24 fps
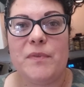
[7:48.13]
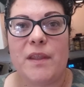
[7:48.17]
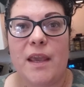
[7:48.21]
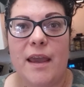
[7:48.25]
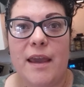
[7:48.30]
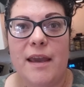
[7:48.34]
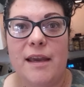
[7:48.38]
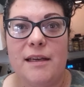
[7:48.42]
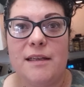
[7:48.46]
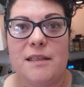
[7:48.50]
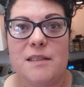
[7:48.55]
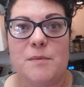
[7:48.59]

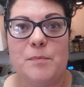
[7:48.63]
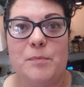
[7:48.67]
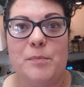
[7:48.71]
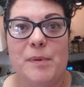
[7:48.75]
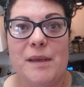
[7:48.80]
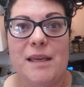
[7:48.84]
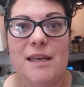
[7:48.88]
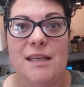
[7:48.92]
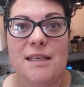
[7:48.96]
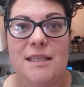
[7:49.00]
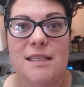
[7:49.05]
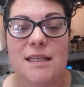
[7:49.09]
Eggs
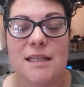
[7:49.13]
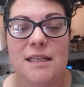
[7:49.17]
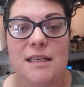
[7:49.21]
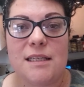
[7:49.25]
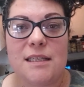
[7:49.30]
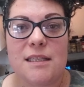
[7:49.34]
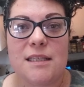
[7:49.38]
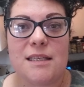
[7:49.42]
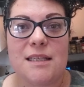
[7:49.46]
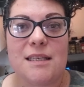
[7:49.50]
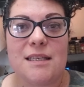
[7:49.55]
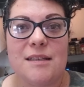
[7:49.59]

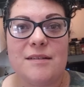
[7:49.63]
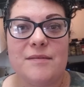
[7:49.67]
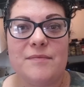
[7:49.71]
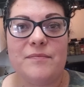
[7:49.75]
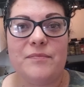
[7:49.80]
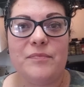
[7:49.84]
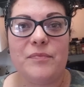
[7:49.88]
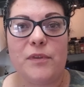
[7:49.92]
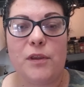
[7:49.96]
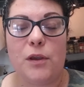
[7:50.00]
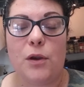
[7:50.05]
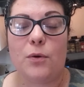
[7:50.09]
Benedict,
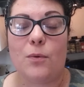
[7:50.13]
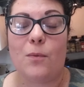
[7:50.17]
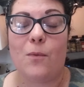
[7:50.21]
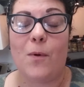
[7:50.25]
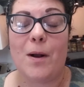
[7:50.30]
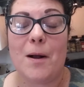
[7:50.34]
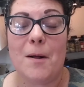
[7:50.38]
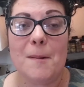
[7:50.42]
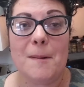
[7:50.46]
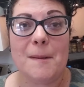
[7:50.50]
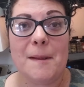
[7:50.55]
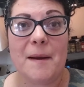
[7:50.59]
you're
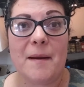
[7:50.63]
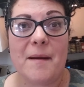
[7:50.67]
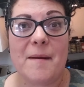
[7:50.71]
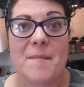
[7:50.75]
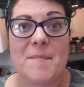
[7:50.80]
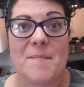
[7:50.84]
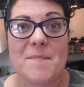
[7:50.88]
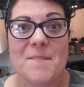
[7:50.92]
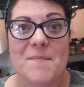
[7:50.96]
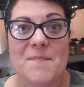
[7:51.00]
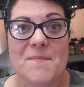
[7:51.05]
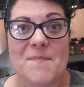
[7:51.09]

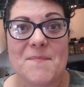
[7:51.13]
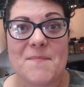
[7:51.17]
welcome.